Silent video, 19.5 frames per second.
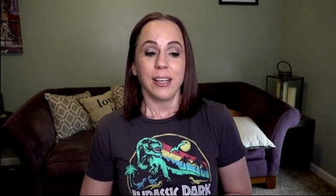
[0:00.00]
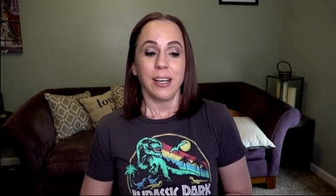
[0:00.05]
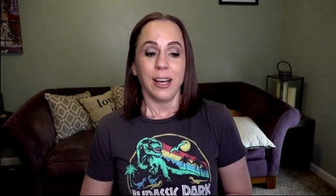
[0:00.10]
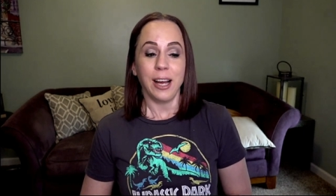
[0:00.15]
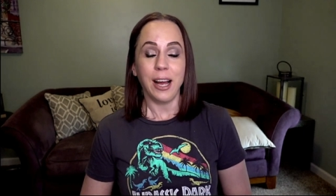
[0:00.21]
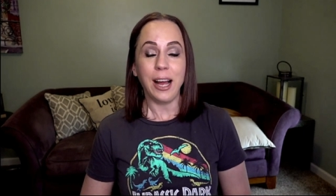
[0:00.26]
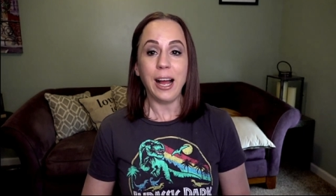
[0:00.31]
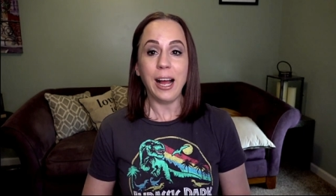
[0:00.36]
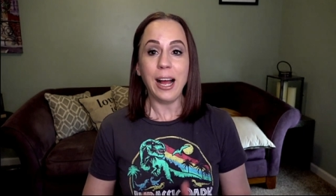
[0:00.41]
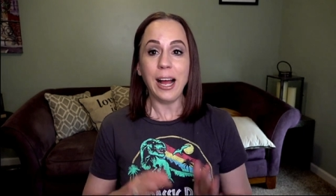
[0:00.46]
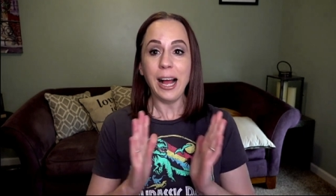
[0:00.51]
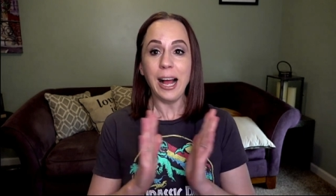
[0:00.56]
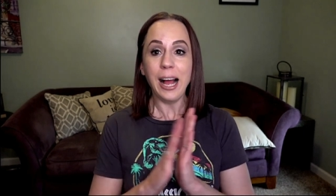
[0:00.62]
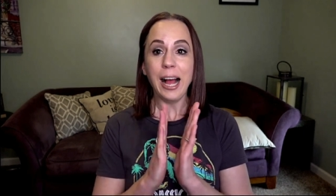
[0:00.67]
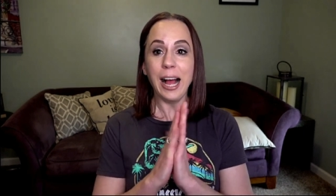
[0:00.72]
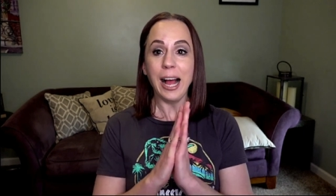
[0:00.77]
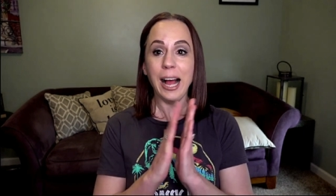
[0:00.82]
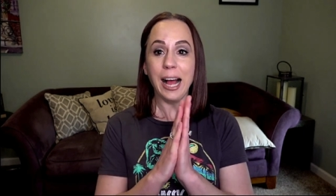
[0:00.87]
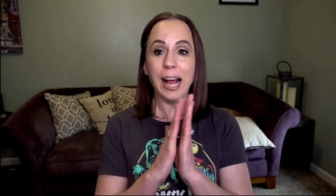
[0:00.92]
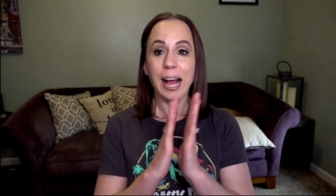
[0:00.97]

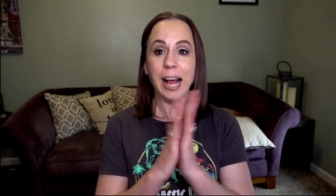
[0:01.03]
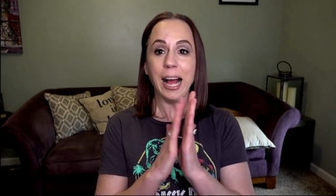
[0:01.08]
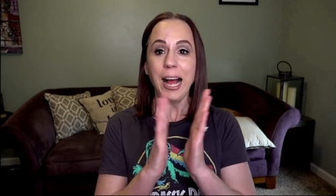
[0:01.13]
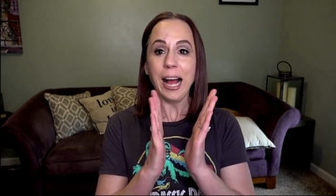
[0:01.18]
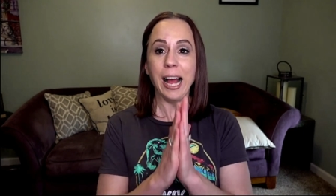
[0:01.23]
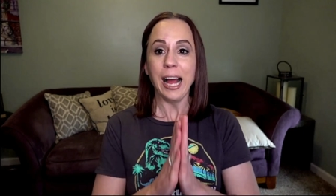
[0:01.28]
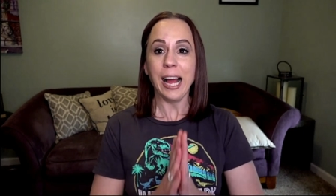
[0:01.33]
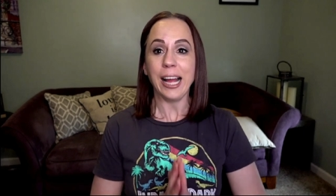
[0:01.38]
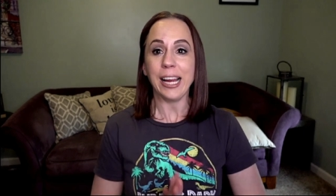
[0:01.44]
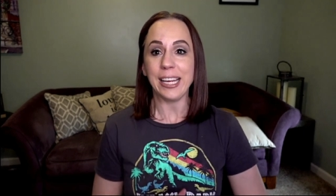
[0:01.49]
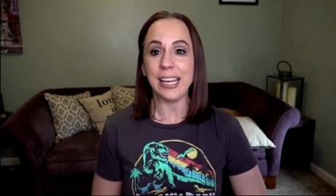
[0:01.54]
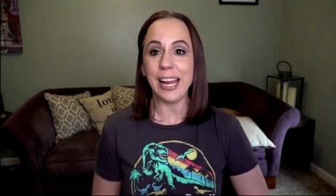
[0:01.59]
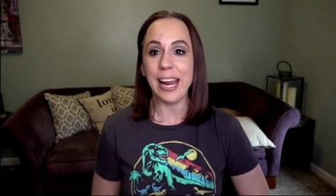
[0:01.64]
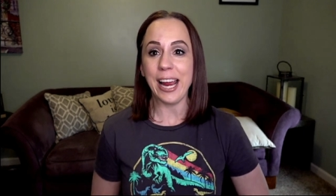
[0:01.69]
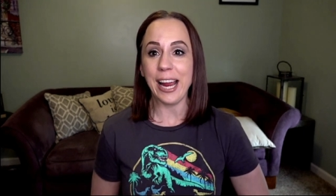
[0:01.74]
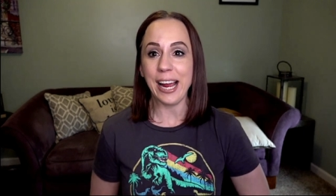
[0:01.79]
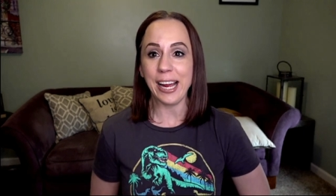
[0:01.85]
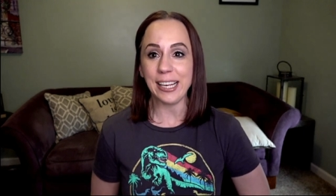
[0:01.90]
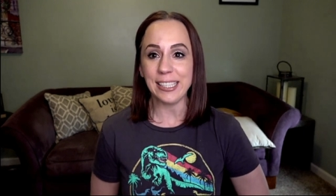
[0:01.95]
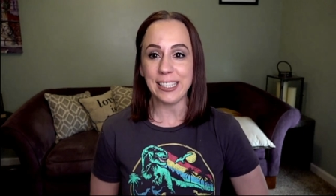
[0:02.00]
I
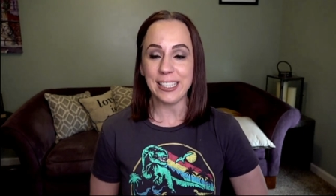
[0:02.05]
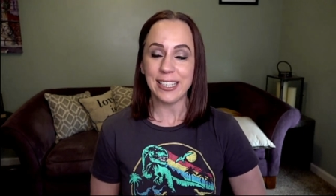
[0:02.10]
can't.